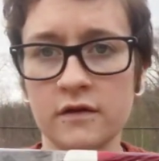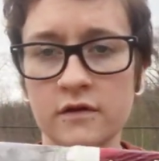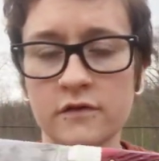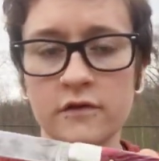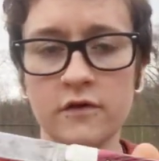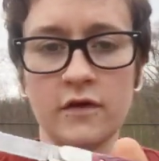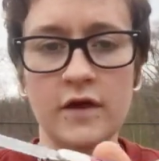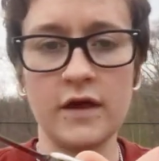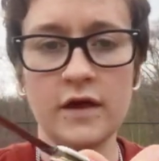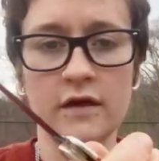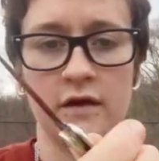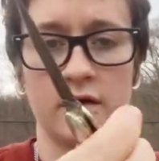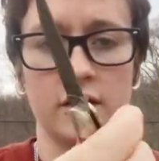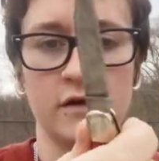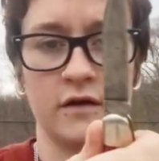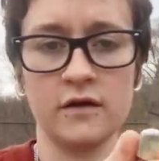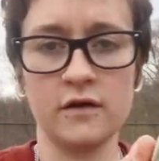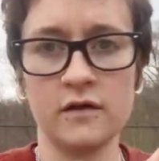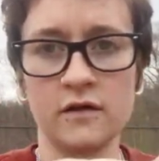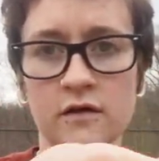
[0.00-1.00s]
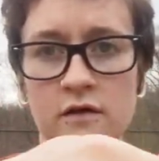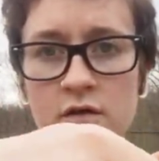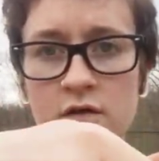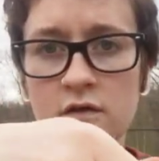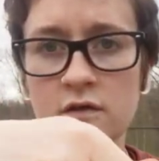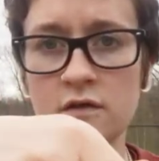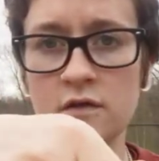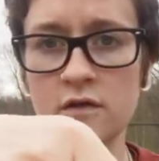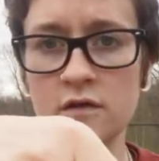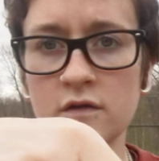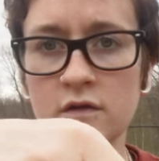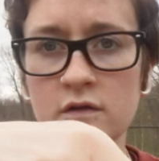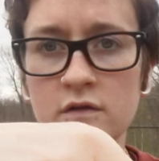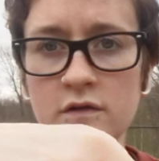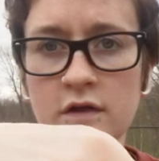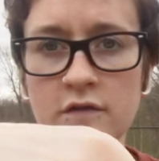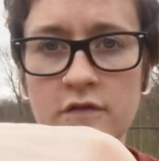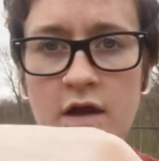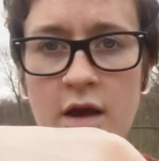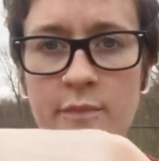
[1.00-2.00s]
So like,
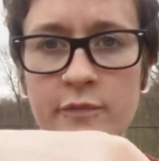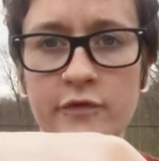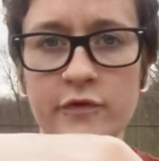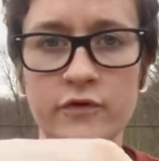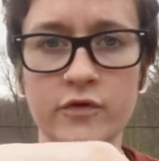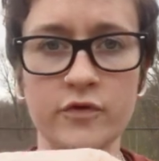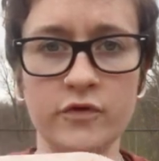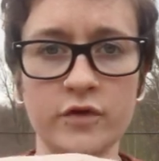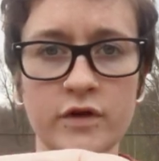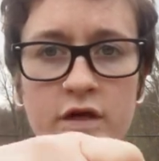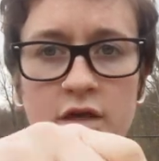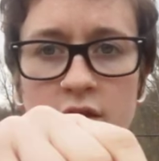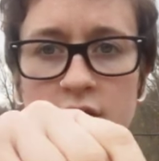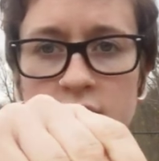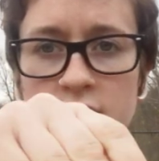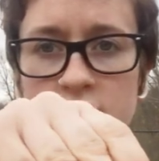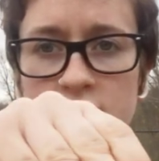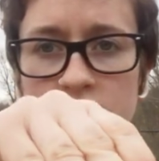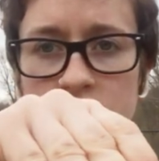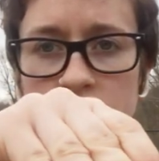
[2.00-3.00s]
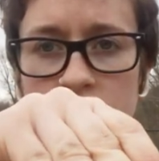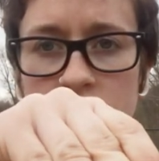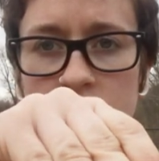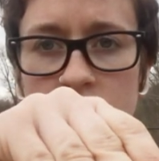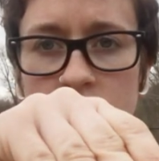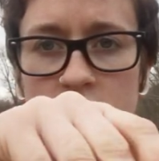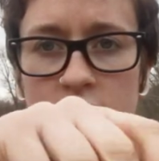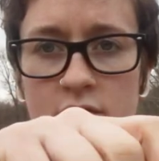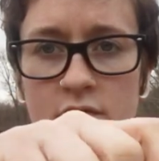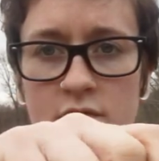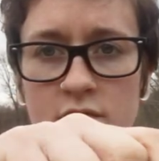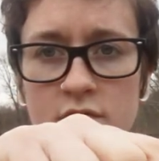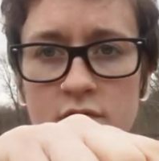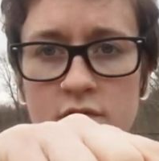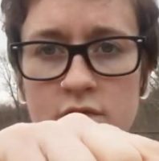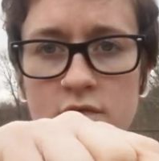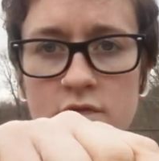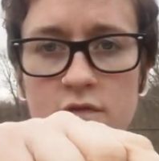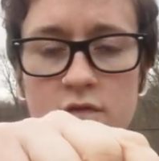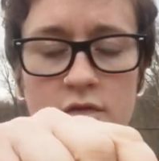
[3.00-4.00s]
that's absolutely
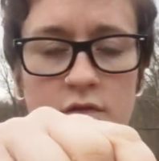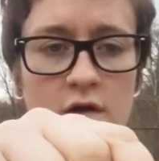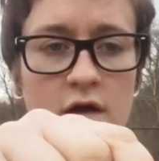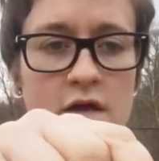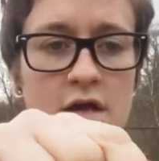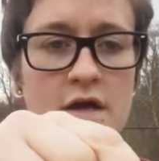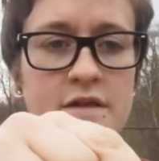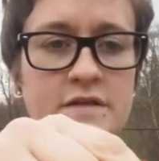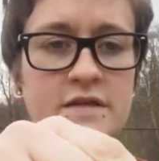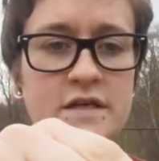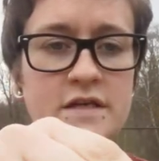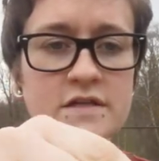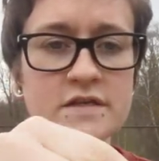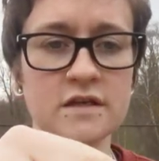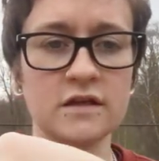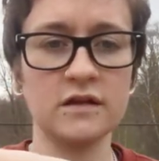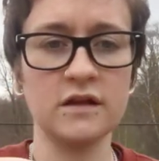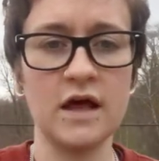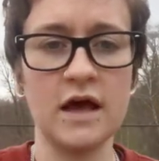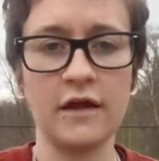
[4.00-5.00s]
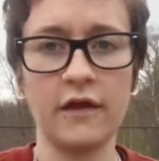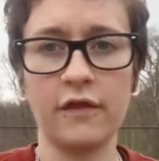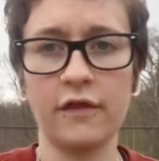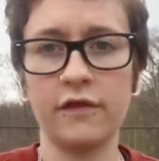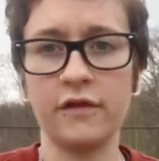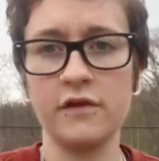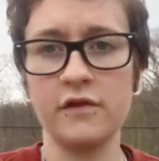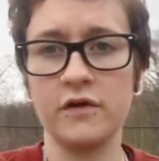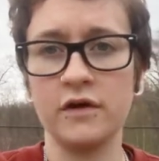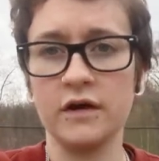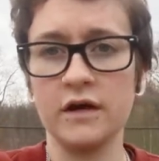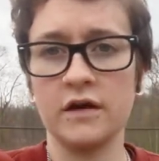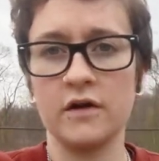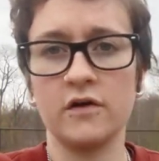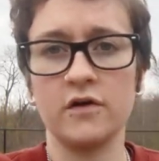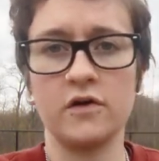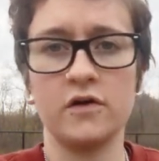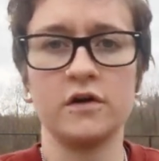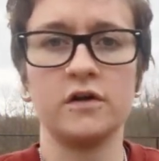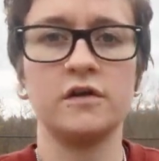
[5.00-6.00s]
a, a, decent length. You can get a
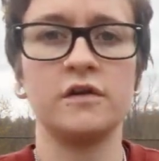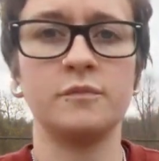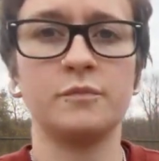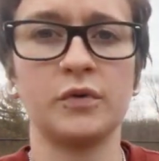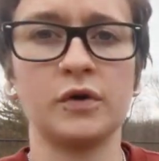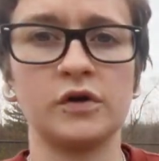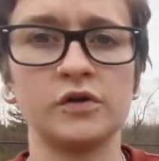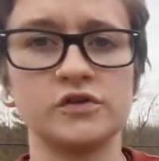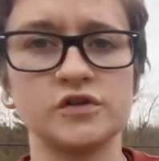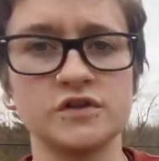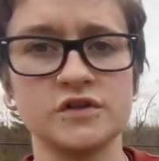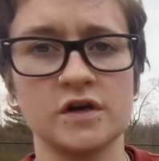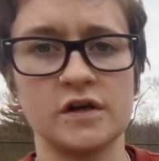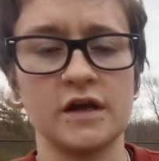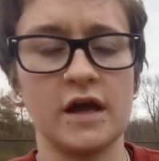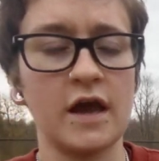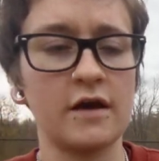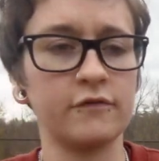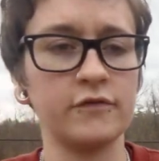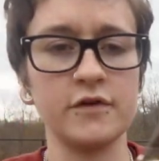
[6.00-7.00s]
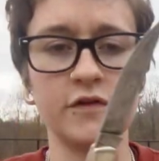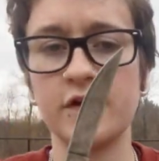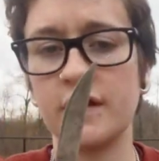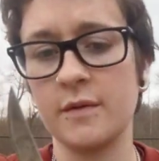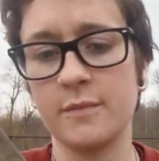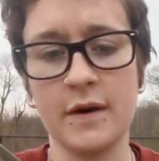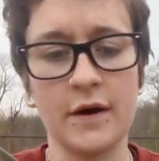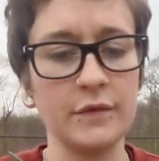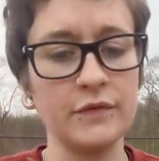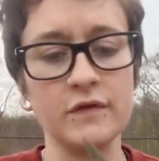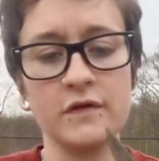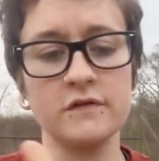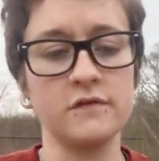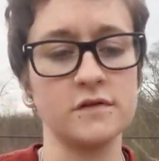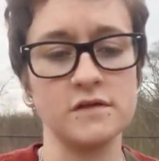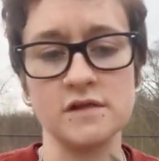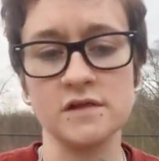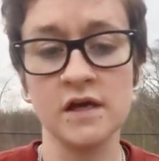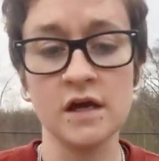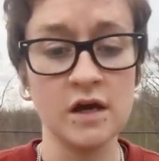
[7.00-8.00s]
good purchase on it. Everything about this
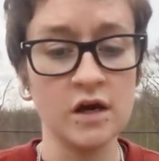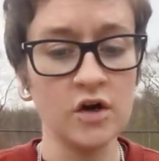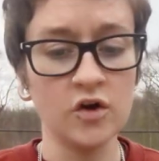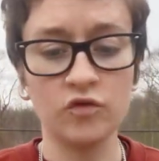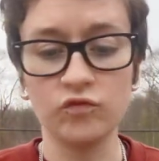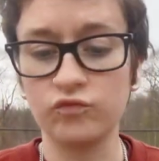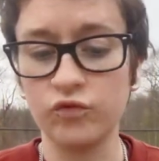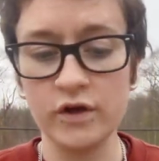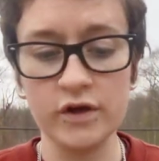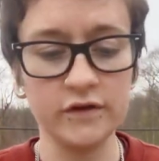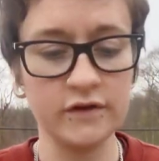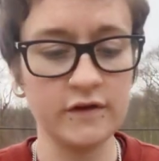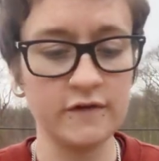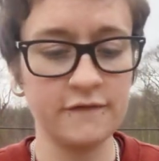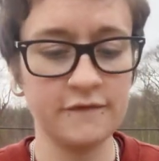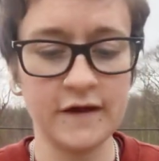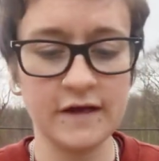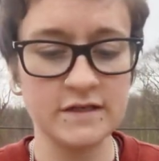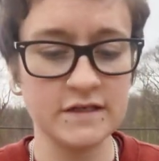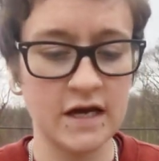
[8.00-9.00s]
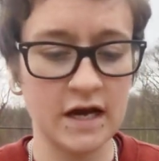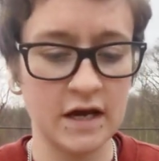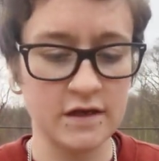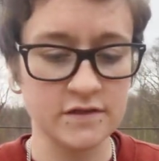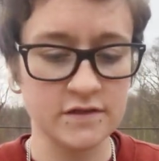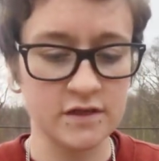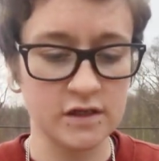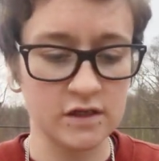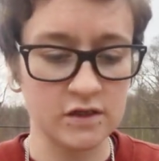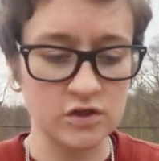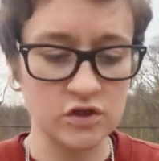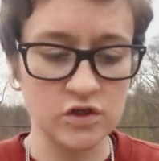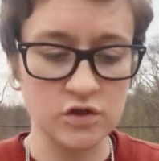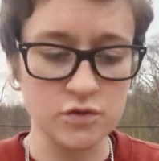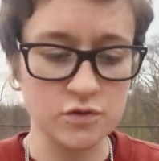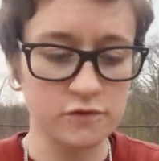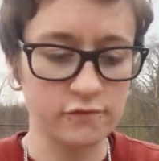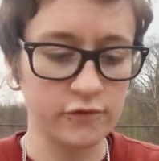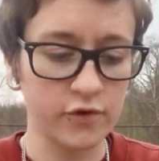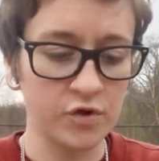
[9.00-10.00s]
is really fantastic and
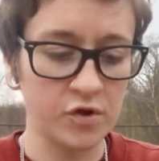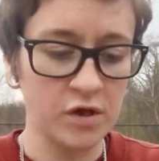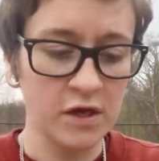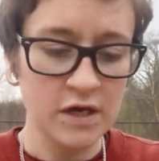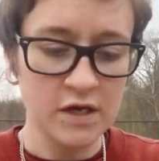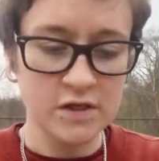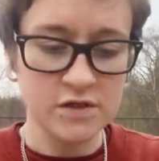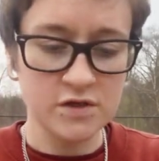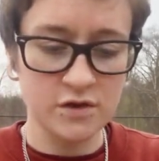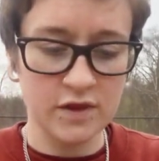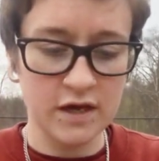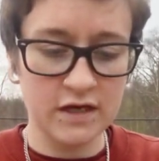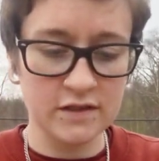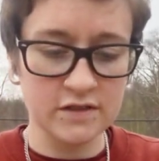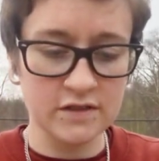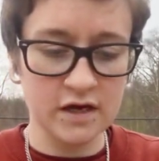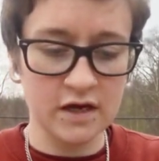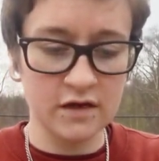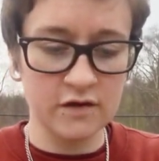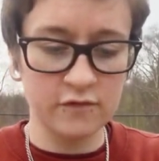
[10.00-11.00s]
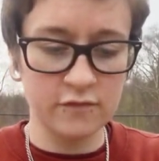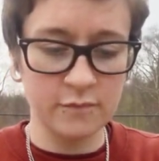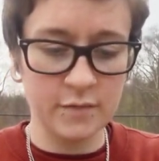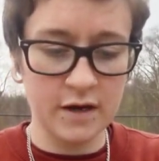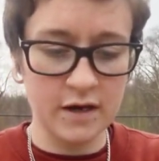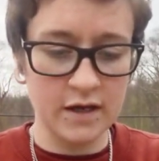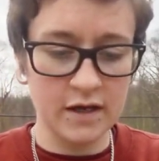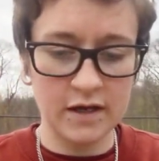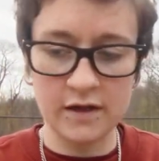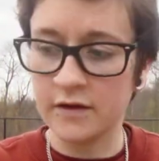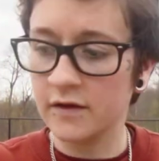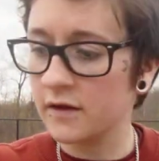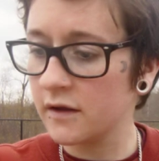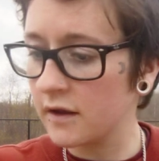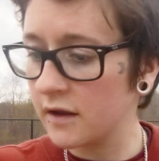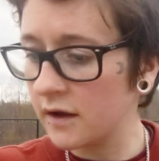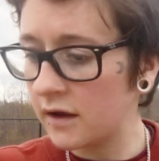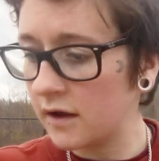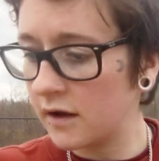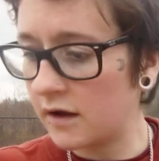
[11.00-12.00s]
useful. So that's kind of my,
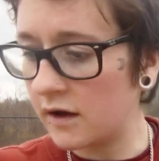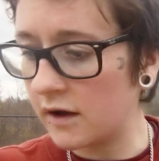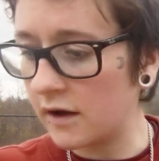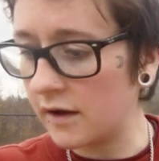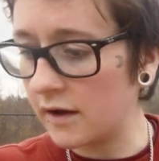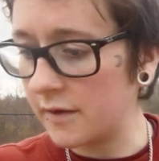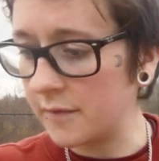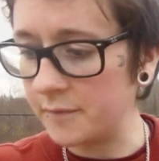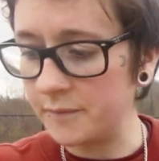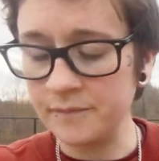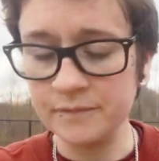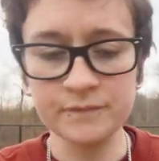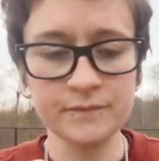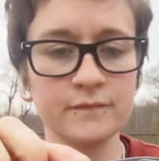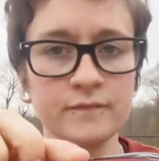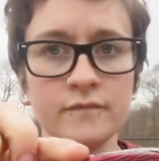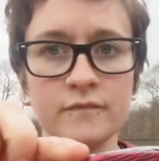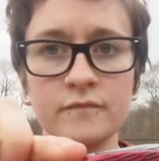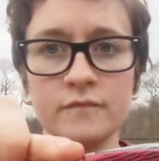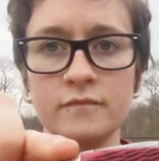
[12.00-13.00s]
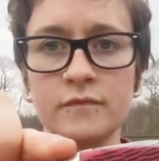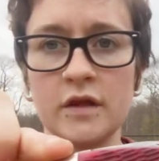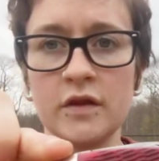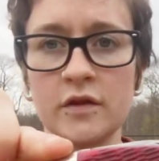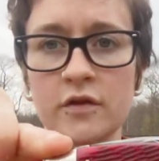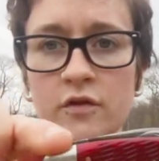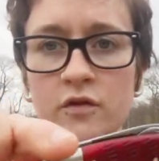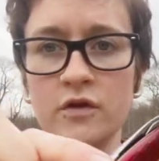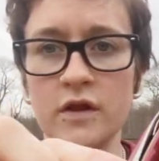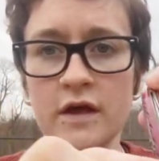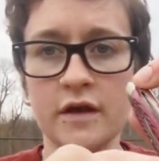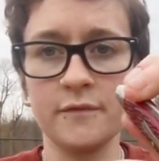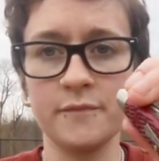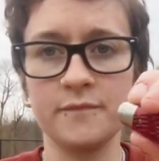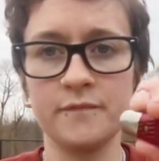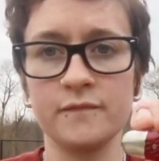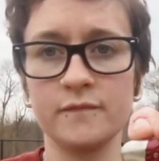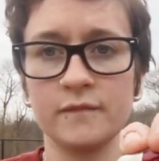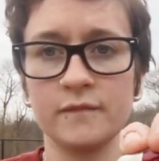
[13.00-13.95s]
um, my little like